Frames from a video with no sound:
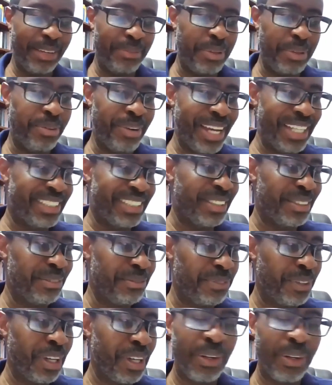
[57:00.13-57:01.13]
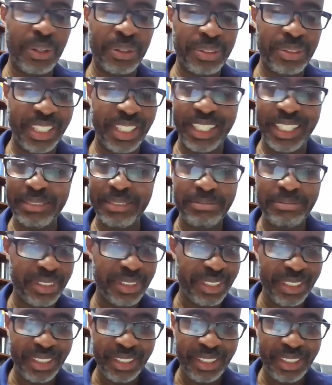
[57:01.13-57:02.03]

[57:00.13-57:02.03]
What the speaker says: I've been writing for a long time.